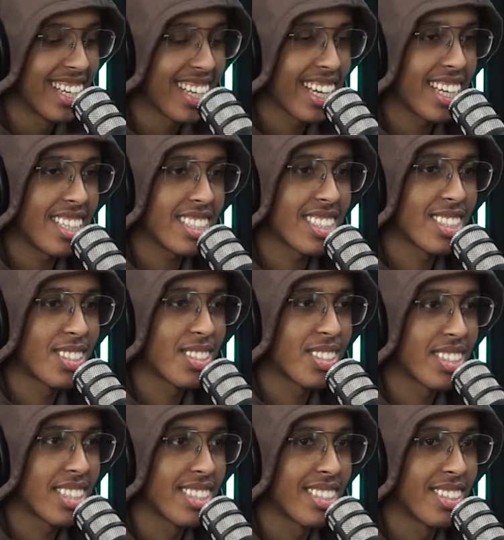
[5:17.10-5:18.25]
Gerard is
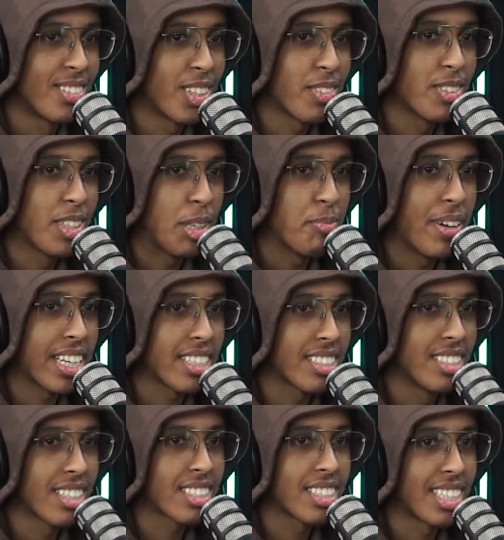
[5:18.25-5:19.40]
one of the best
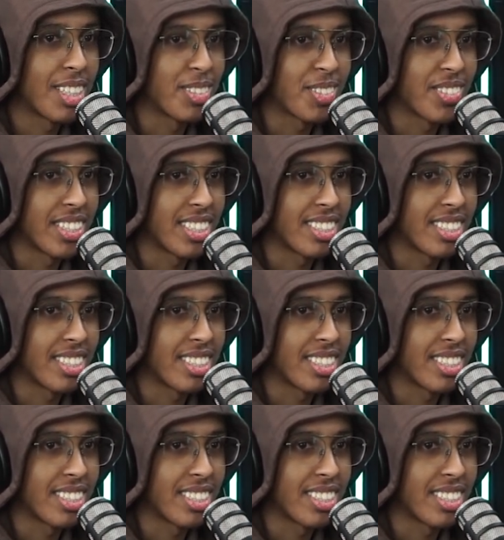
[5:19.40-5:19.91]
Dutch names, man.